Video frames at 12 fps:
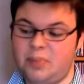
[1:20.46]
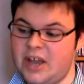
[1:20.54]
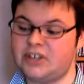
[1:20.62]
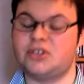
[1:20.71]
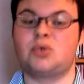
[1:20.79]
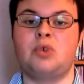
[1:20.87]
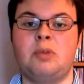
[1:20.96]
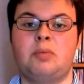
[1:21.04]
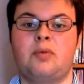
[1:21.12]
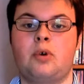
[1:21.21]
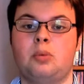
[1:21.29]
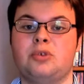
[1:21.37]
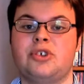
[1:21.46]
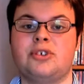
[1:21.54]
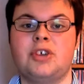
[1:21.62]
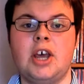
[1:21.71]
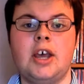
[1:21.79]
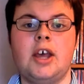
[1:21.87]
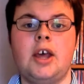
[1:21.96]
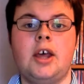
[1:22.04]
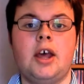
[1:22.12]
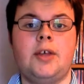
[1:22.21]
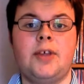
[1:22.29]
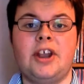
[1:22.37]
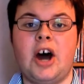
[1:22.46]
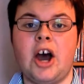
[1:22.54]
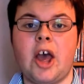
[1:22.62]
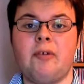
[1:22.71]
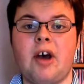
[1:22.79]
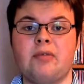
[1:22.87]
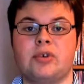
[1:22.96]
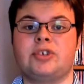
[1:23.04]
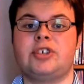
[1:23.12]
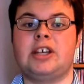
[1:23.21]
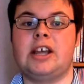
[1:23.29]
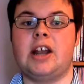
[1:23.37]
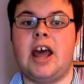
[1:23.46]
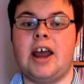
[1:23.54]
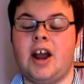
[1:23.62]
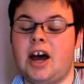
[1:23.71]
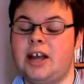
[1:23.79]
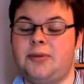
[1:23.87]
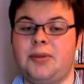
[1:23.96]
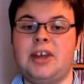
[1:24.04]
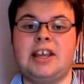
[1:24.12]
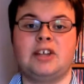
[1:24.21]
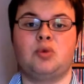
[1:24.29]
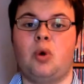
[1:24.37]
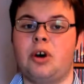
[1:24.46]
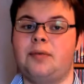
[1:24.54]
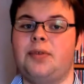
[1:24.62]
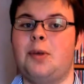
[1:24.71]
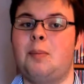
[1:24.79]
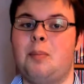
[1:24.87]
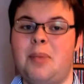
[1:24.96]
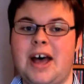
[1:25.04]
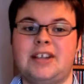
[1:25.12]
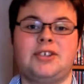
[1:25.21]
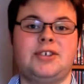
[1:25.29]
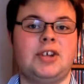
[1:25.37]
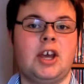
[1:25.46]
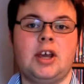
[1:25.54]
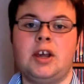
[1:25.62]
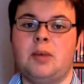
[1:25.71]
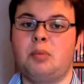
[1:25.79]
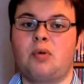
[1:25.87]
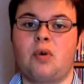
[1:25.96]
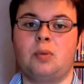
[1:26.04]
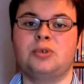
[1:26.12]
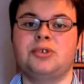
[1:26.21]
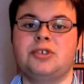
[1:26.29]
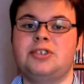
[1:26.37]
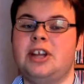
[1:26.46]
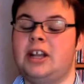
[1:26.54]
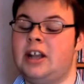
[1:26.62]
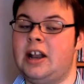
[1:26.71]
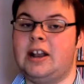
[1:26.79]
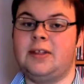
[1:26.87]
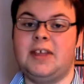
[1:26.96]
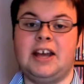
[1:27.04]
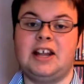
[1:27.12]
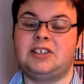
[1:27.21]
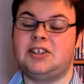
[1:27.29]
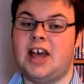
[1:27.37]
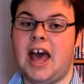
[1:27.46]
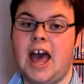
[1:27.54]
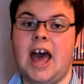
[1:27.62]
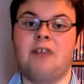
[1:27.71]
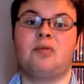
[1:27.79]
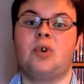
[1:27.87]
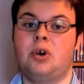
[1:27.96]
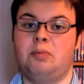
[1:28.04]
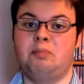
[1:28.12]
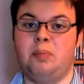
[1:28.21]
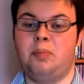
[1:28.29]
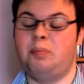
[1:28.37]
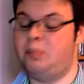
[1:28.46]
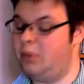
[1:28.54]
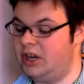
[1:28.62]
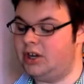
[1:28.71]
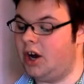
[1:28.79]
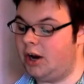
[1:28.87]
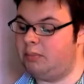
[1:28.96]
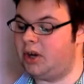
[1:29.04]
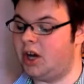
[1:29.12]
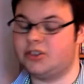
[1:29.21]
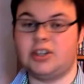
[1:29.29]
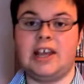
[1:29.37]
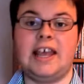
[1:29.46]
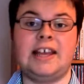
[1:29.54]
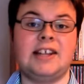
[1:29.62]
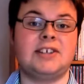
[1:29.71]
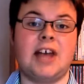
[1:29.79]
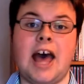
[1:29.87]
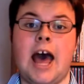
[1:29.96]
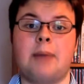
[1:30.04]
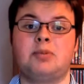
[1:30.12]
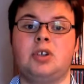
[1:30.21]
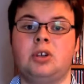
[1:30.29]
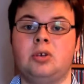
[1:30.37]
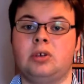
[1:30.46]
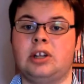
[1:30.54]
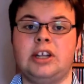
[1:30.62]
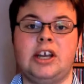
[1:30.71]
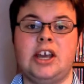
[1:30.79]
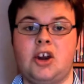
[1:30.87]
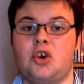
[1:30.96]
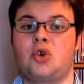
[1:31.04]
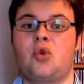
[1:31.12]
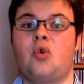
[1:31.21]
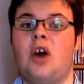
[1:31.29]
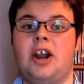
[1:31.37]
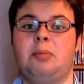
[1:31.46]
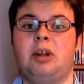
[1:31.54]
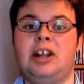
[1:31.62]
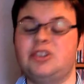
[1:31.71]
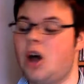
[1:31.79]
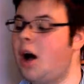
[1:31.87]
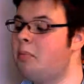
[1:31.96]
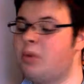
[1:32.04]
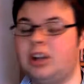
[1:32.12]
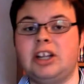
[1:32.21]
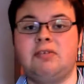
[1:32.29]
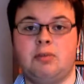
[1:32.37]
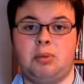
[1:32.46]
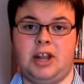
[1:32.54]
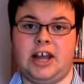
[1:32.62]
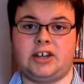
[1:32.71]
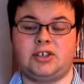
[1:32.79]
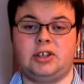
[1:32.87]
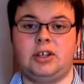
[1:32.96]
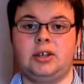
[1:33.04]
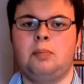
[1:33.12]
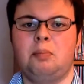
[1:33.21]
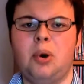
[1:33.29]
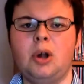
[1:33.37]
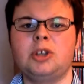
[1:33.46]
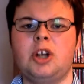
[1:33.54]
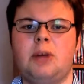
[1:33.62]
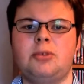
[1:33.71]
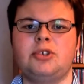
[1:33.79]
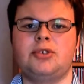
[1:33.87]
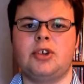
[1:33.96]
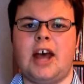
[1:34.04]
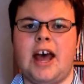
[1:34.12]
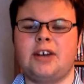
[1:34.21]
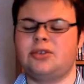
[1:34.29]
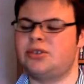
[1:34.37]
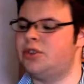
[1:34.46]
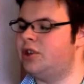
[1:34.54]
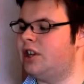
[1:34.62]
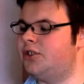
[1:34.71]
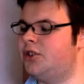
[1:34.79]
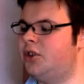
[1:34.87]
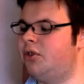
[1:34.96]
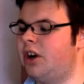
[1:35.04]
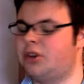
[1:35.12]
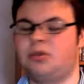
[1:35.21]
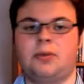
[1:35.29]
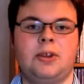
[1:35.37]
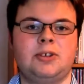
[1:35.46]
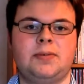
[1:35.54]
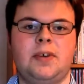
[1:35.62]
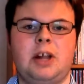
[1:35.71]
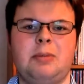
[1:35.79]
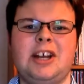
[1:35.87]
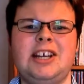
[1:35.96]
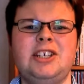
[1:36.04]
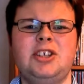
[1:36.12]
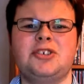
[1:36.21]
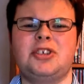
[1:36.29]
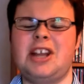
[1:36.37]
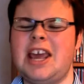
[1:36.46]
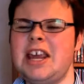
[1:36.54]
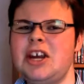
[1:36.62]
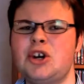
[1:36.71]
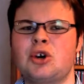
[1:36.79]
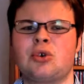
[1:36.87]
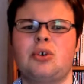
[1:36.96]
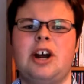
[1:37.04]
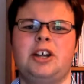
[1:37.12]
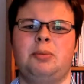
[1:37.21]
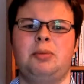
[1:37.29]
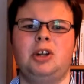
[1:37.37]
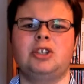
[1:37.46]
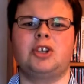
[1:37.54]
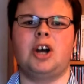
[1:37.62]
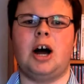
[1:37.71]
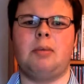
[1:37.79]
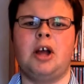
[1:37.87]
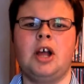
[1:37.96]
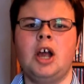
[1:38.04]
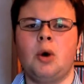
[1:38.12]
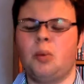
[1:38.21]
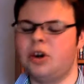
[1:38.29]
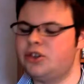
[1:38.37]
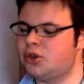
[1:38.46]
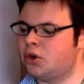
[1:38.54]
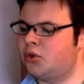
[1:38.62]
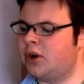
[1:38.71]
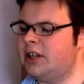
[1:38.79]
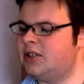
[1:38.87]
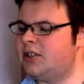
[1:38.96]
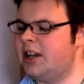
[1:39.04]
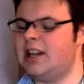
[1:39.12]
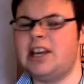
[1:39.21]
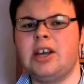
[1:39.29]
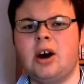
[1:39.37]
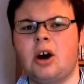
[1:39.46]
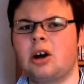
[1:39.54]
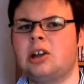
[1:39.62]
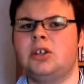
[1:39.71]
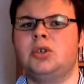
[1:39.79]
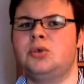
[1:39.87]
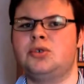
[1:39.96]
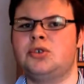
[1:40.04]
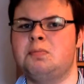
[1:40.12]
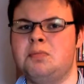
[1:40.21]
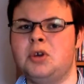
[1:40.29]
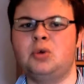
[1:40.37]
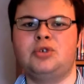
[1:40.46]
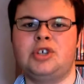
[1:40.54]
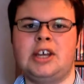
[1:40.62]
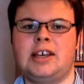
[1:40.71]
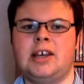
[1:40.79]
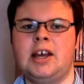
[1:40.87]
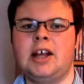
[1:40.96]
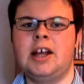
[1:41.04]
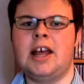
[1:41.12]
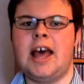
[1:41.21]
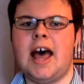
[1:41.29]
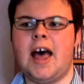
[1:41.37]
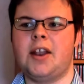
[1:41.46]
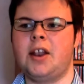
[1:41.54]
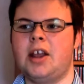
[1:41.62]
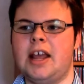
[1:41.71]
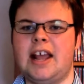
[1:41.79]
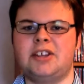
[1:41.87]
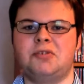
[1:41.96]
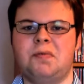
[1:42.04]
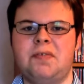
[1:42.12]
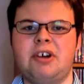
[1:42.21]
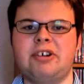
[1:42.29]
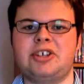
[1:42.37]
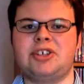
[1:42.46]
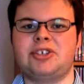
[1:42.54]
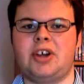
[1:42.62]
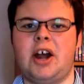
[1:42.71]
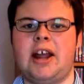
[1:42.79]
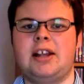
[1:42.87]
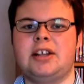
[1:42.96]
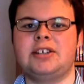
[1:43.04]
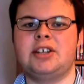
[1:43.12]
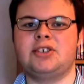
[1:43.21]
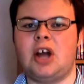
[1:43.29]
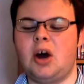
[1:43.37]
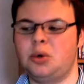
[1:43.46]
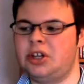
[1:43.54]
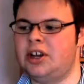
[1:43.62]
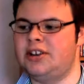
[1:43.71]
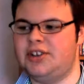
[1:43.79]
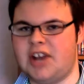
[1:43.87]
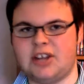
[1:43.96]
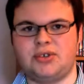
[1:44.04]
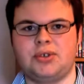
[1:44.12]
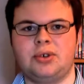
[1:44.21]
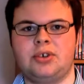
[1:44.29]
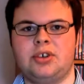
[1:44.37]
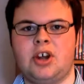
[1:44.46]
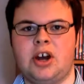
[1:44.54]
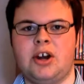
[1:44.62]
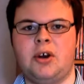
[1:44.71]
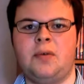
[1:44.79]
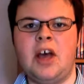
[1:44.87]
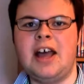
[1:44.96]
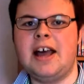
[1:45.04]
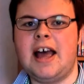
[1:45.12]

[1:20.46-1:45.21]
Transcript: best screen performances that I have ever seen, and I think it's one of the best performances that has ever been done, because it is absolutely incredible. It's unbelievable, actually. Paul Thomas Anderson is the director of this film, and he does an incredible job. What is so great is that he hardly uses music, and it's very silent. It's out in the desert, kind of,